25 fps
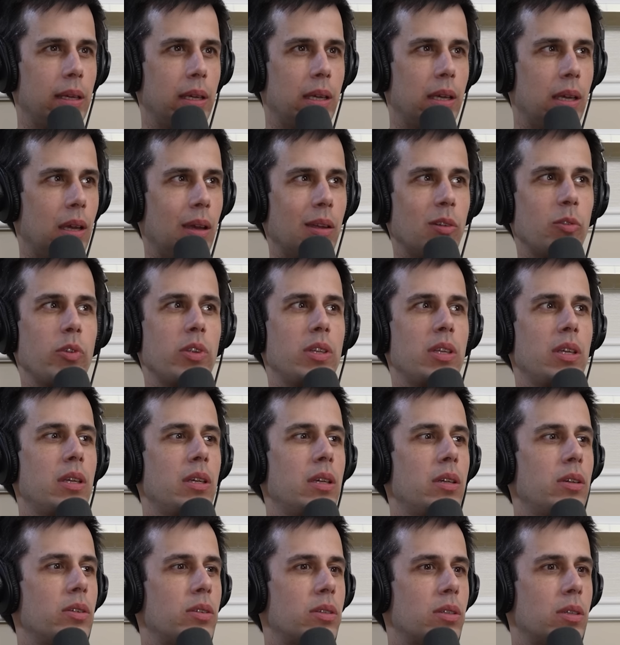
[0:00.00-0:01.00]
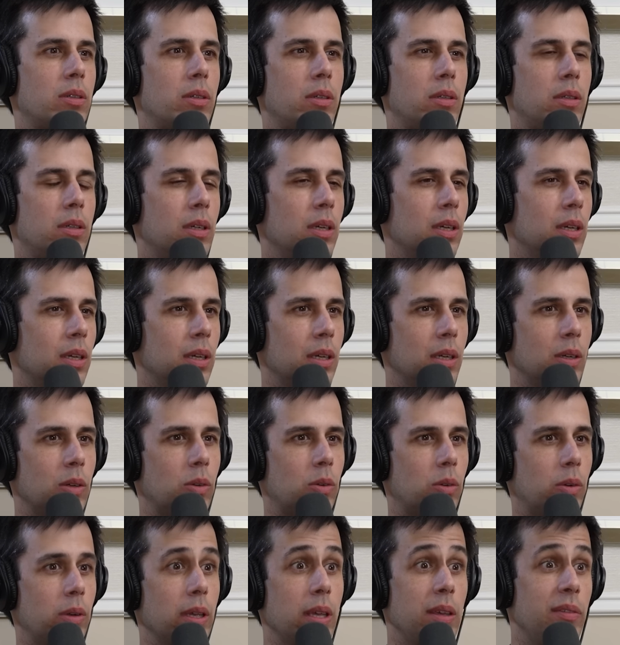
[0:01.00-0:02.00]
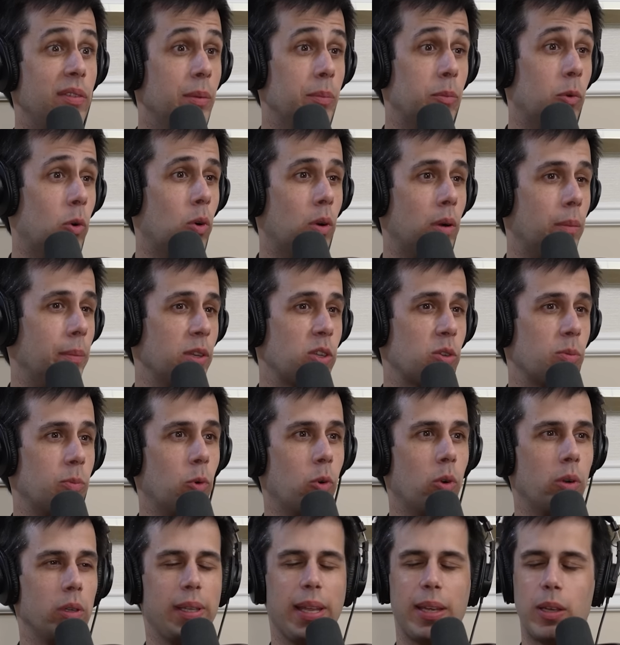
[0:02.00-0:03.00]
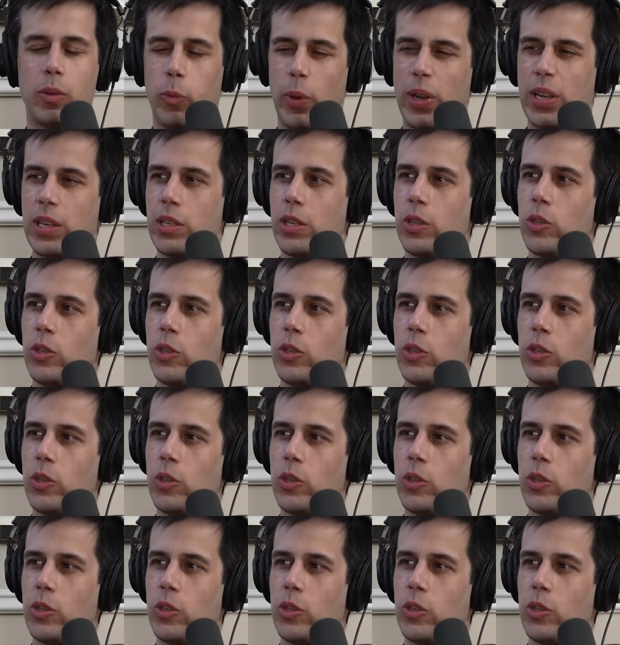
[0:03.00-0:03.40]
like hundred years or or even more, much more, like when